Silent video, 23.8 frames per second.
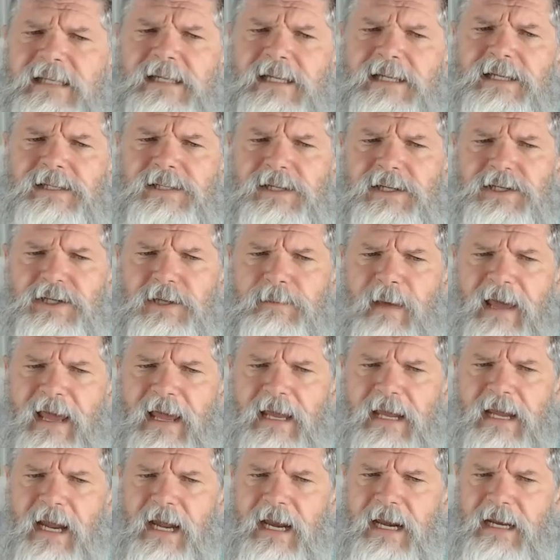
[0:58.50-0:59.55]
decision to
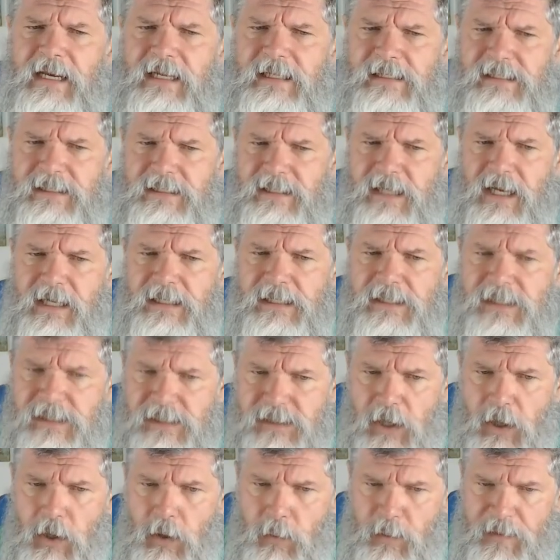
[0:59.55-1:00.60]
make, and it's done
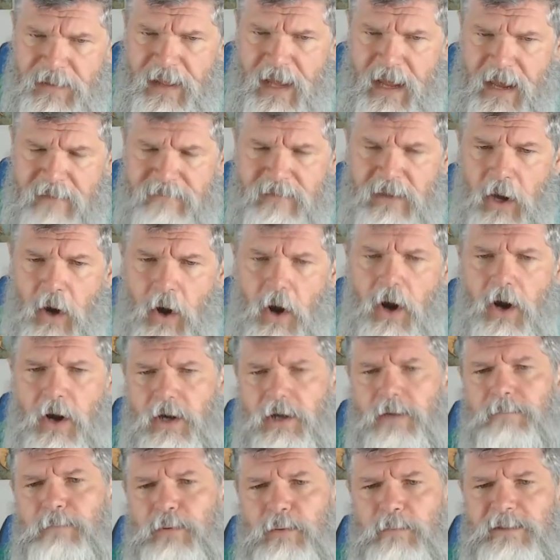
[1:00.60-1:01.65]
so with a heavy
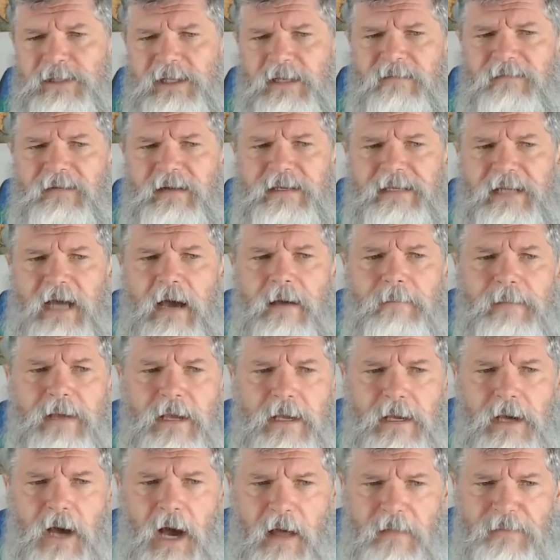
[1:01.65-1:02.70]
heart, Phumzile Van Damme,
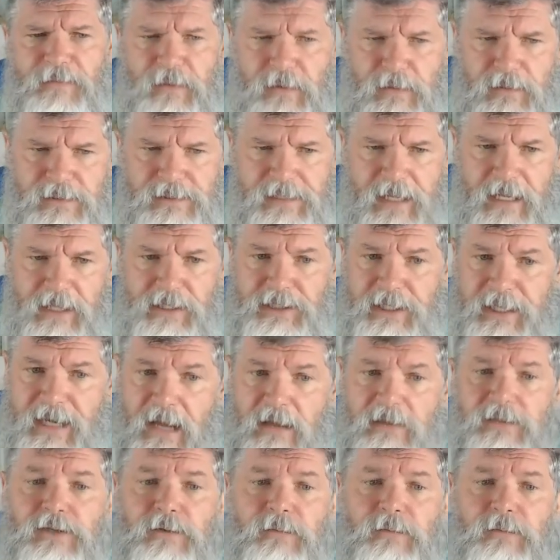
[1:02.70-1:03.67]
on Thursday as she announced her